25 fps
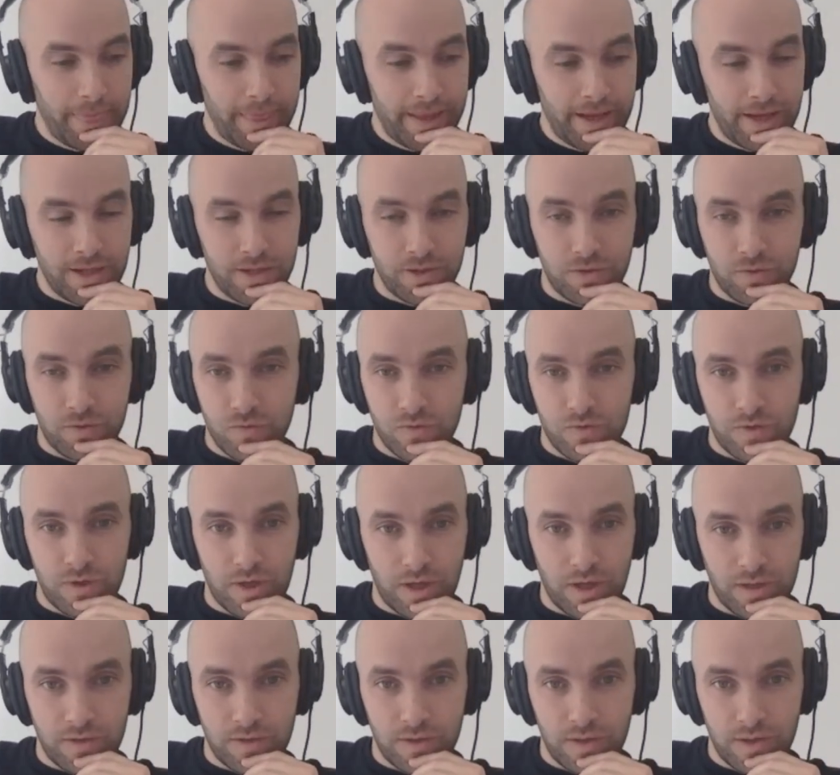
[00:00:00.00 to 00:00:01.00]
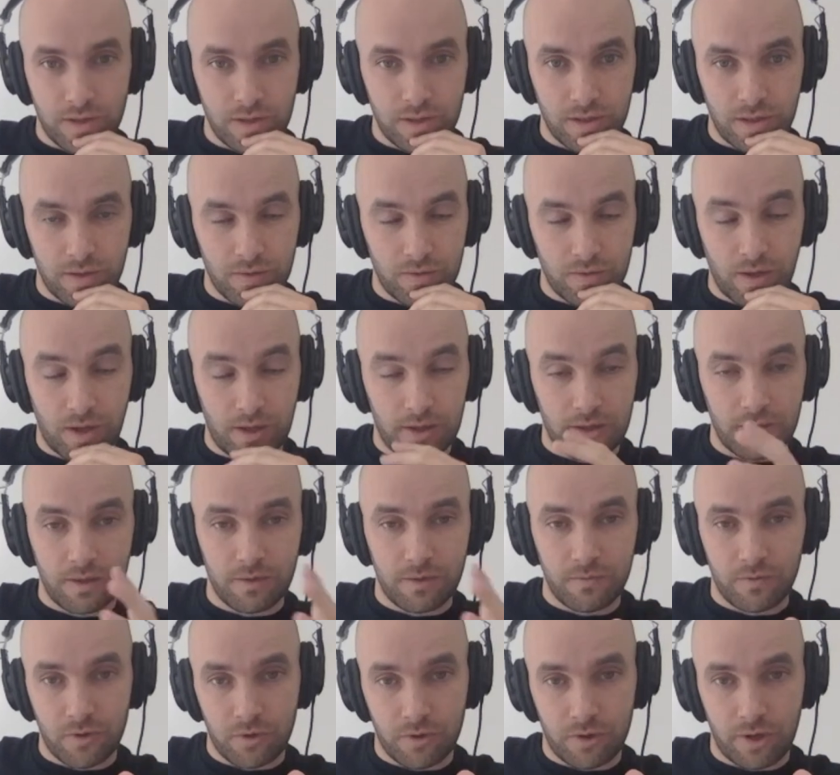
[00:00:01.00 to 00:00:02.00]
enthusiastic, and I love
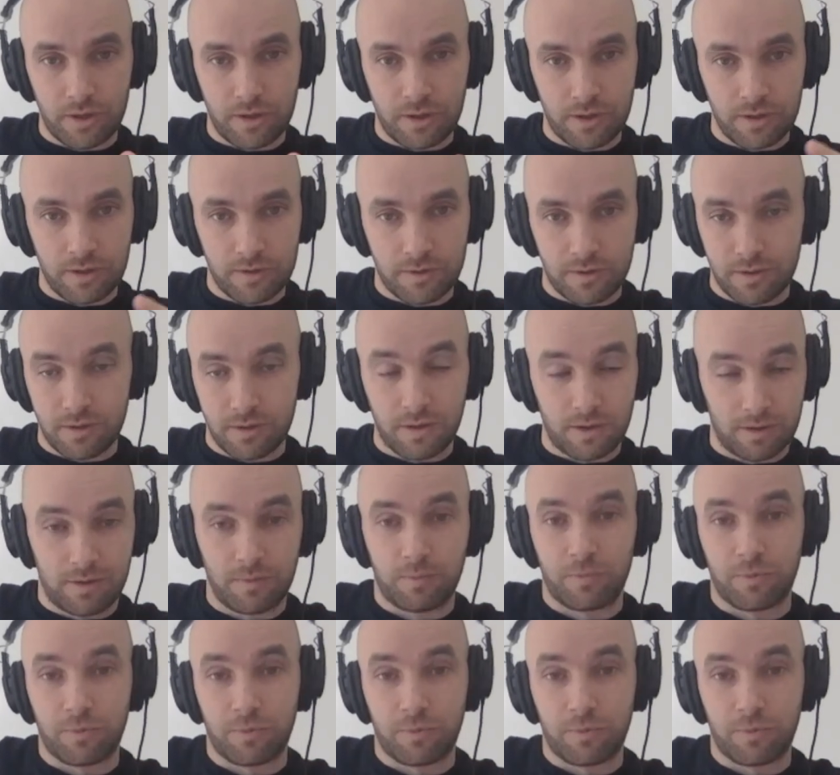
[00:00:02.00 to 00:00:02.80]
your ideas and the